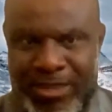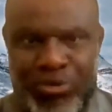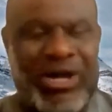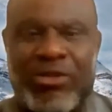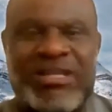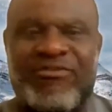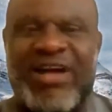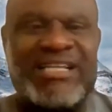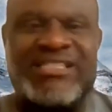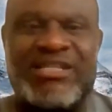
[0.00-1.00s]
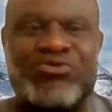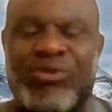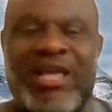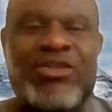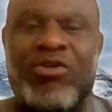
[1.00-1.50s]
You cannot have access
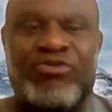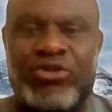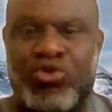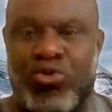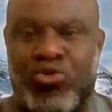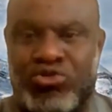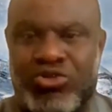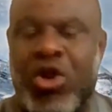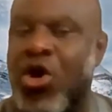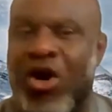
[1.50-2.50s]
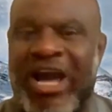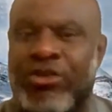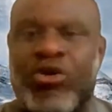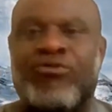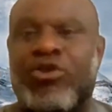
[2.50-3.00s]
to any of your tokens or
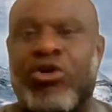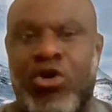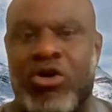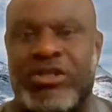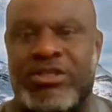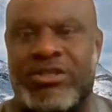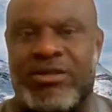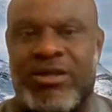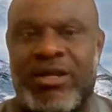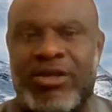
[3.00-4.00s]
any of your coins.